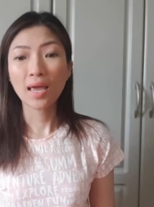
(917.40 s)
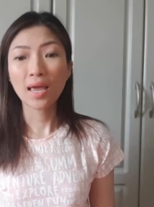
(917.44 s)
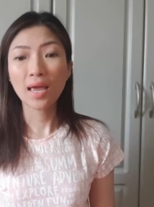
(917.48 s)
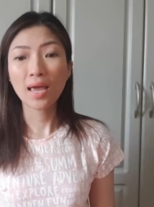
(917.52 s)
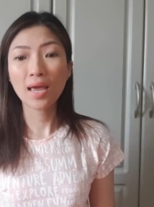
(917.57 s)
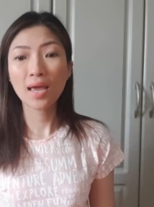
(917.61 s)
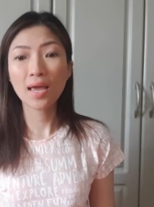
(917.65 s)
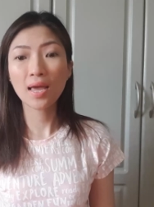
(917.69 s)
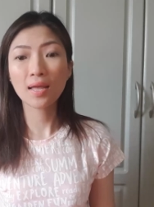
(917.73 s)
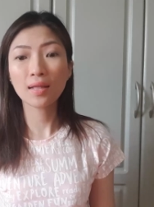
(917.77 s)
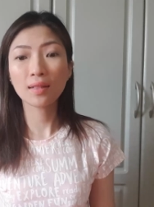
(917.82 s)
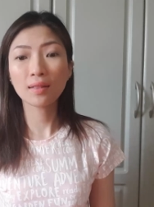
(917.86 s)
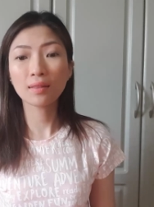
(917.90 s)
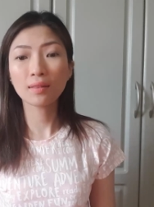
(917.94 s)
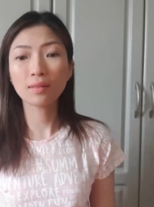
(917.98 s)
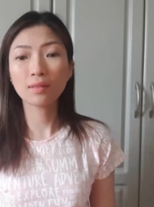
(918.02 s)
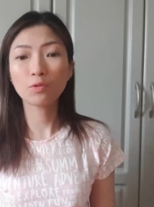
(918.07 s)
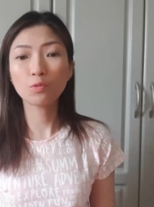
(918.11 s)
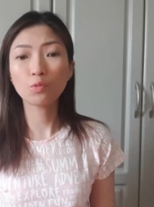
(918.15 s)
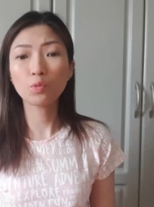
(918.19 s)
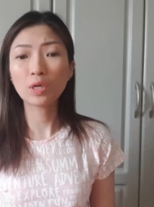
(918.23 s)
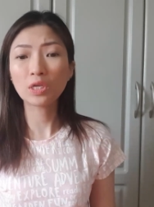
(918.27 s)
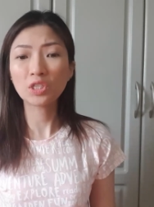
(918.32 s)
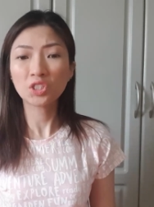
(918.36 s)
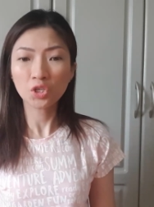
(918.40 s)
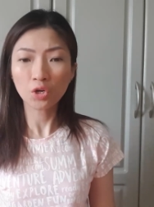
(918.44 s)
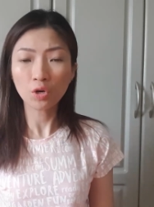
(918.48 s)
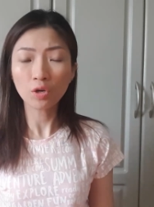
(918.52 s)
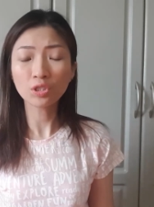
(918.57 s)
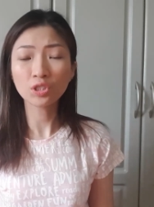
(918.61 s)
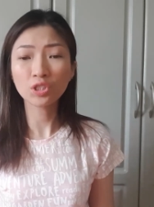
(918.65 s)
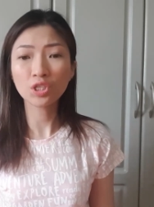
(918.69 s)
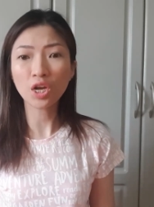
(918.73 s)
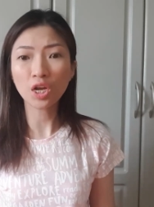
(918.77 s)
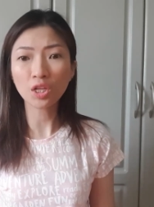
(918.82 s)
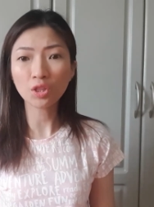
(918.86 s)
And we
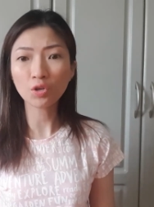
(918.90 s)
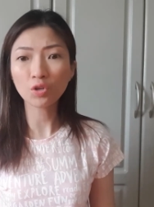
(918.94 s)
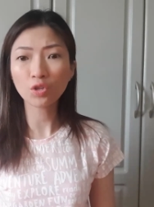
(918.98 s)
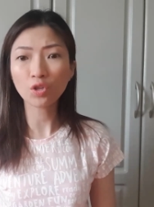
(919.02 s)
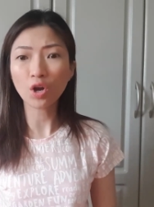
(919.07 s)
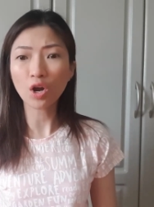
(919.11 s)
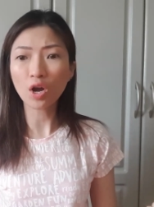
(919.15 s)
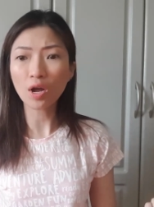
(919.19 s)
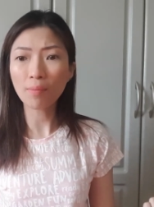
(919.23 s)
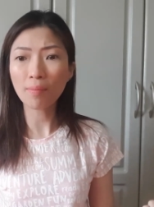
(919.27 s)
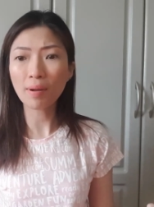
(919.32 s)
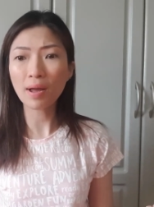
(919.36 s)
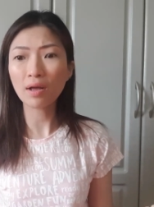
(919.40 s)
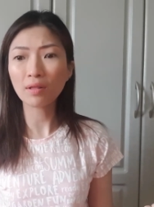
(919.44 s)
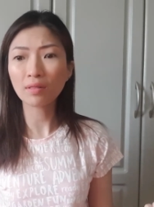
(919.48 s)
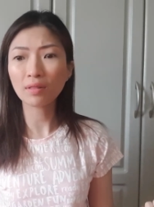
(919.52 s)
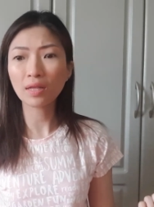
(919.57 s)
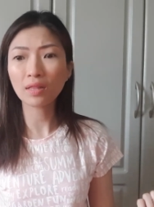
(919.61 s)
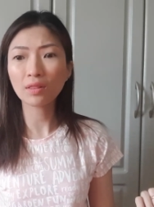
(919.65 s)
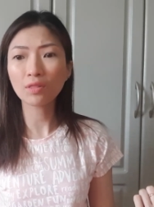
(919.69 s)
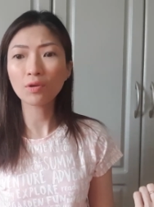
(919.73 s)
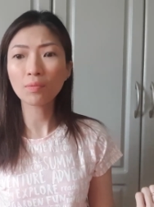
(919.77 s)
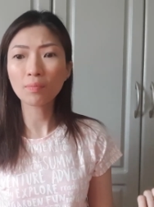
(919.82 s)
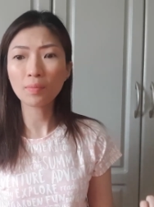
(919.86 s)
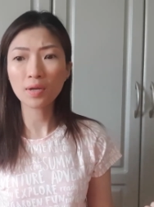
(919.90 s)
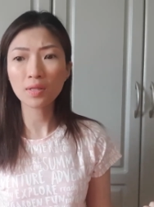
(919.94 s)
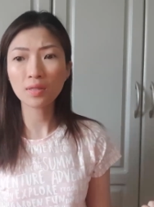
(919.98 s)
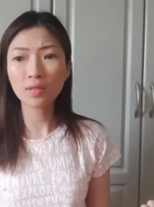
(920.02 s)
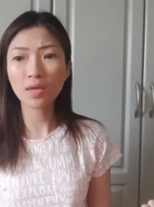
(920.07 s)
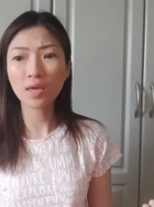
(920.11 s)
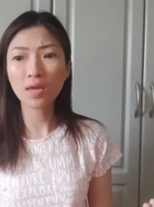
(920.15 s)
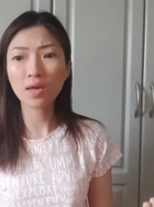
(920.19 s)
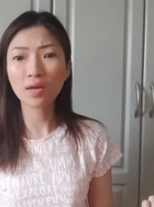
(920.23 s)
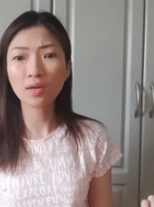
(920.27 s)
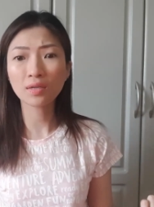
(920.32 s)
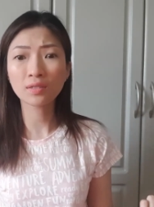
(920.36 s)
chose not to talk about it no
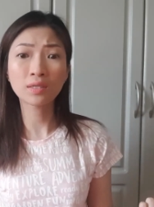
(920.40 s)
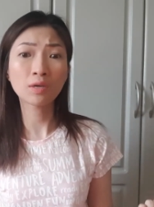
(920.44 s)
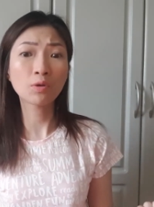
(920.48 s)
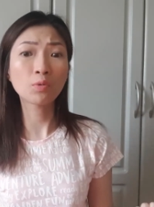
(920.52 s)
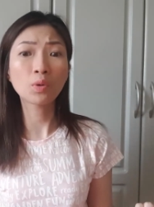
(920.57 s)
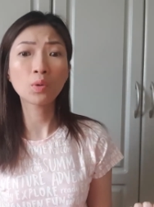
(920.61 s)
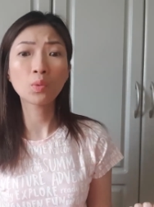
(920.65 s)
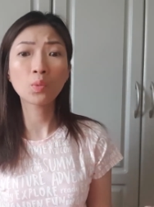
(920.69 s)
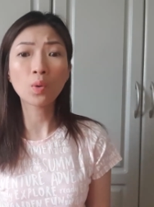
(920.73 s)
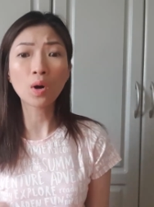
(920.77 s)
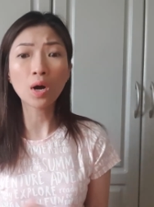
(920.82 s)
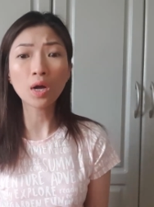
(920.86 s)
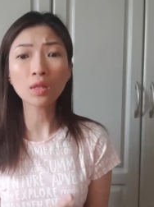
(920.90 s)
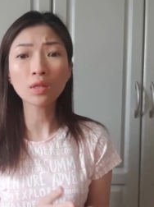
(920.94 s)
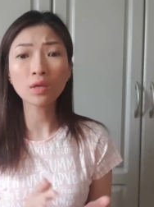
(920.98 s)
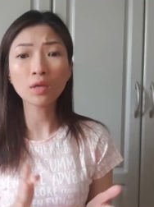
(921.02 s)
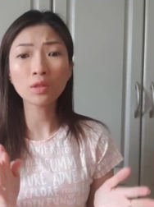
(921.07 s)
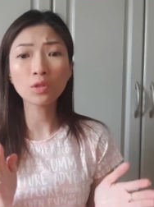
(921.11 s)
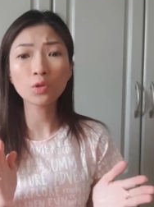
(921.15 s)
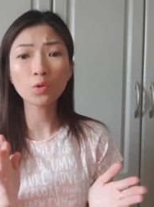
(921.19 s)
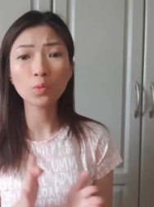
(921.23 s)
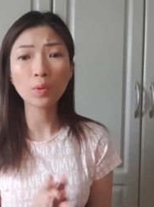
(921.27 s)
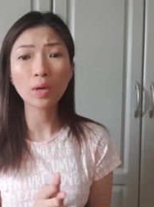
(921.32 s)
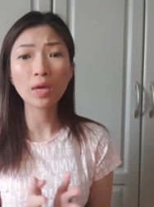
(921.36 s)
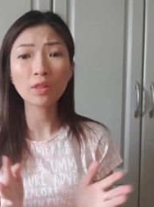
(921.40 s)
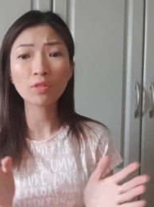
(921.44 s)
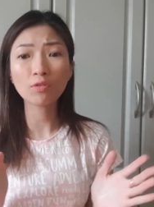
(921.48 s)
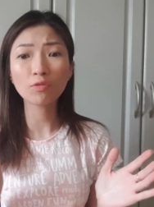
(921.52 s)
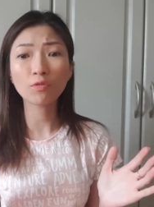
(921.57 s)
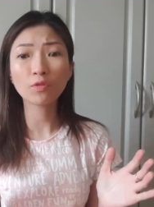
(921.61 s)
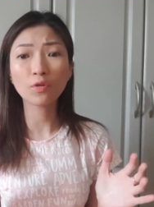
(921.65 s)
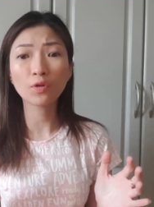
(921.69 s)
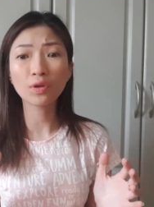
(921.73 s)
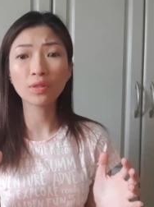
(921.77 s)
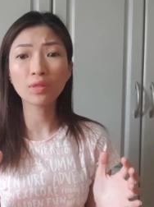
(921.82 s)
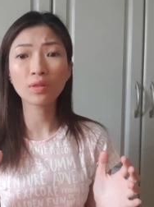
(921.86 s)
Monday kasi we wanted to wait
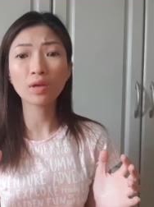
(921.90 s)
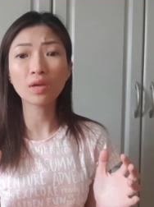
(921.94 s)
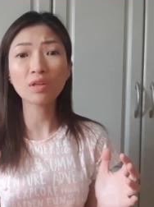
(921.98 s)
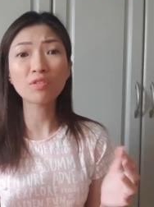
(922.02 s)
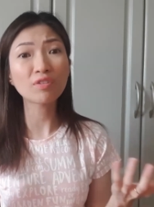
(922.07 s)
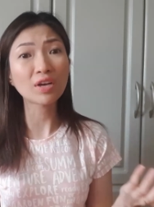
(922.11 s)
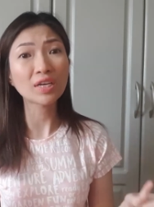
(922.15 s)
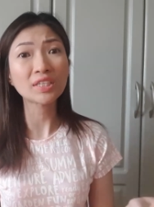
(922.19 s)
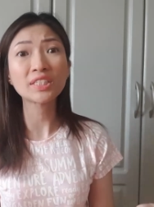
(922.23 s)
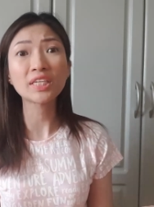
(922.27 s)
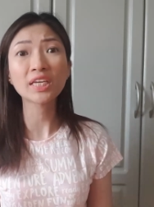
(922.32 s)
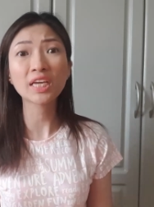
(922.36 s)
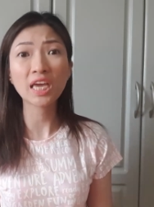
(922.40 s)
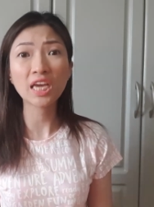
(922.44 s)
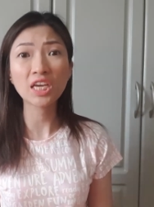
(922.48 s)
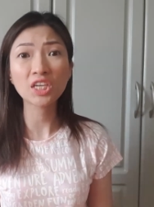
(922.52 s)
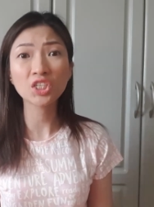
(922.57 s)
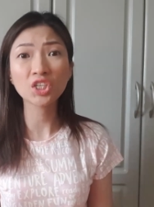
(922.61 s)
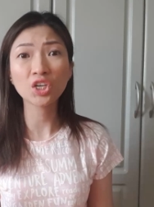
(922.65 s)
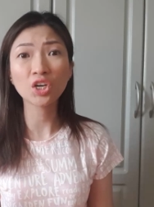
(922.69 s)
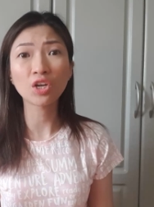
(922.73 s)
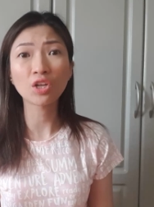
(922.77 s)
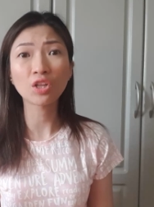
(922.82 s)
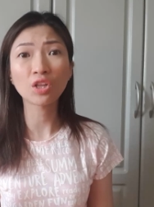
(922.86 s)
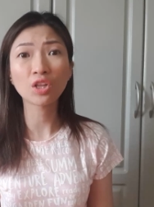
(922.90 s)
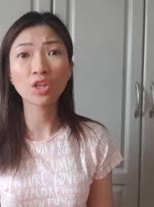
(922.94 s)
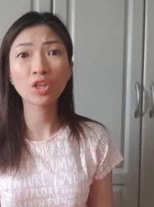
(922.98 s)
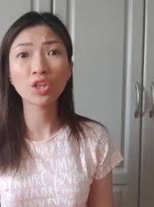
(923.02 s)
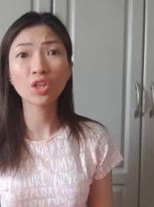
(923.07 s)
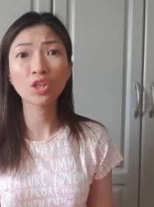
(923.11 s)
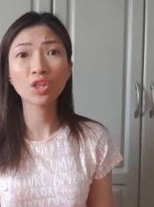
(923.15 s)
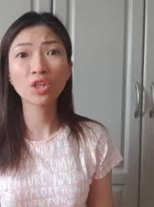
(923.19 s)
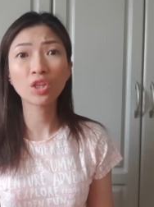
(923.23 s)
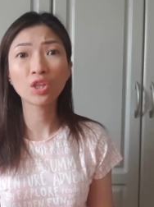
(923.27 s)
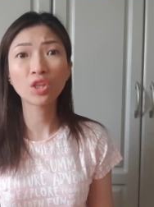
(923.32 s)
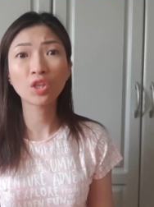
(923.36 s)
for the investigation